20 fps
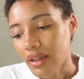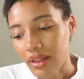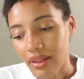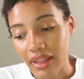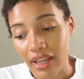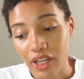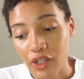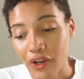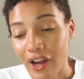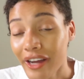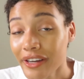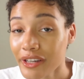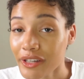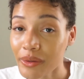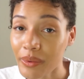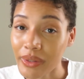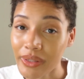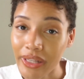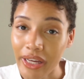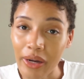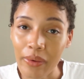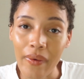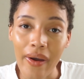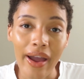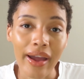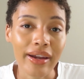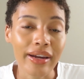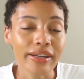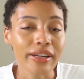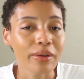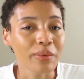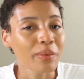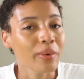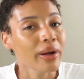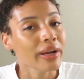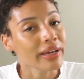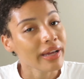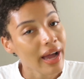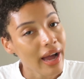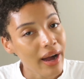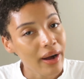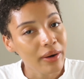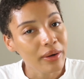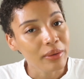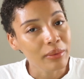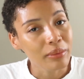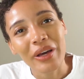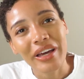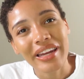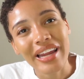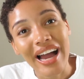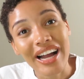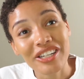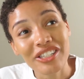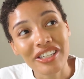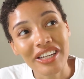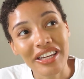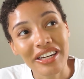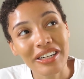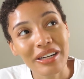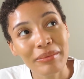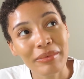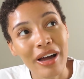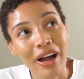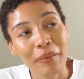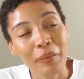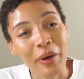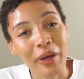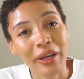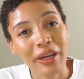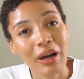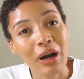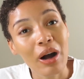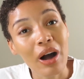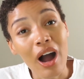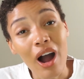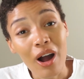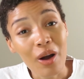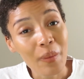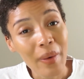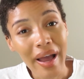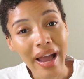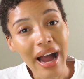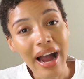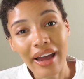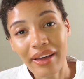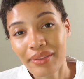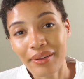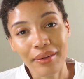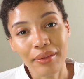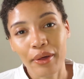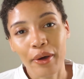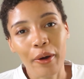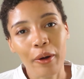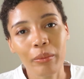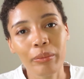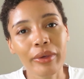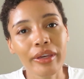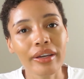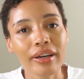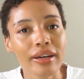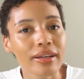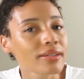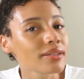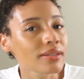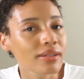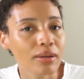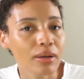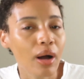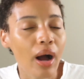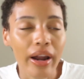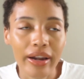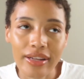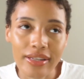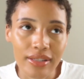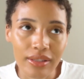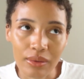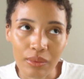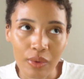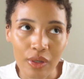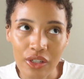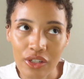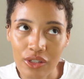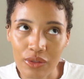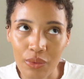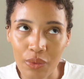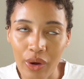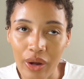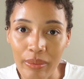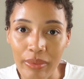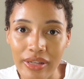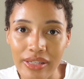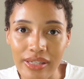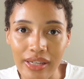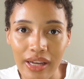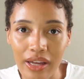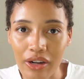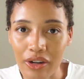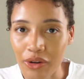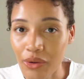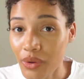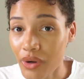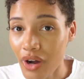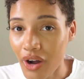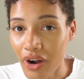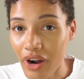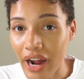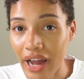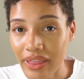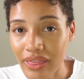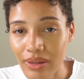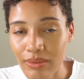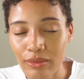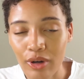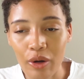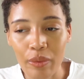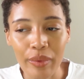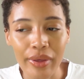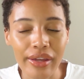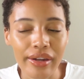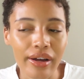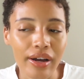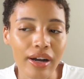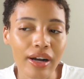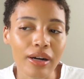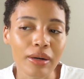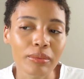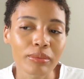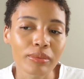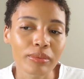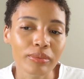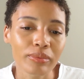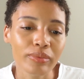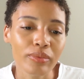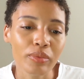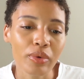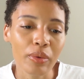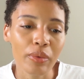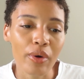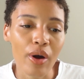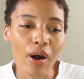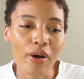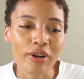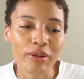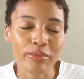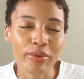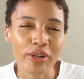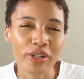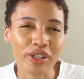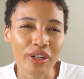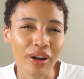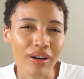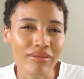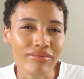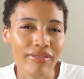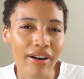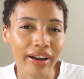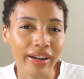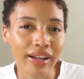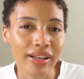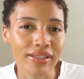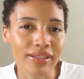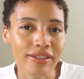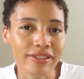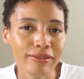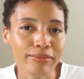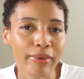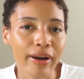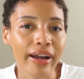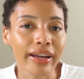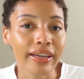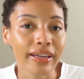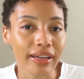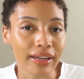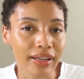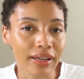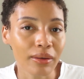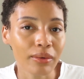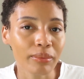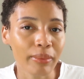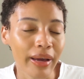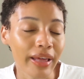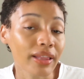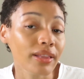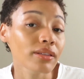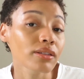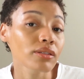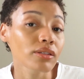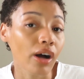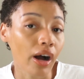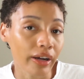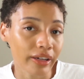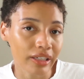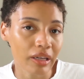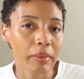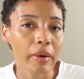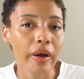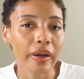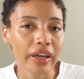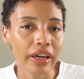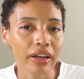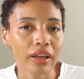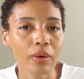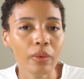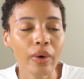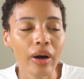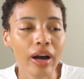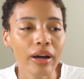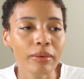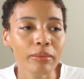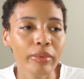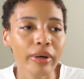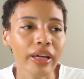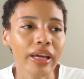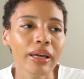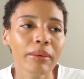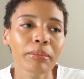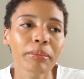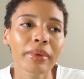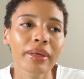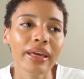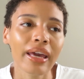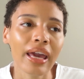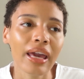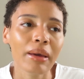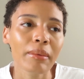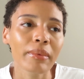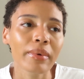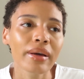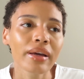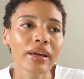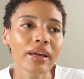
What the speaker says: they tried to do it their way and it didn't work out. It actually ended up not working out our way either, though, because honestly we just weren't meant to get a new car at the moment. We were already pushing our finances by talking about getting one, but it came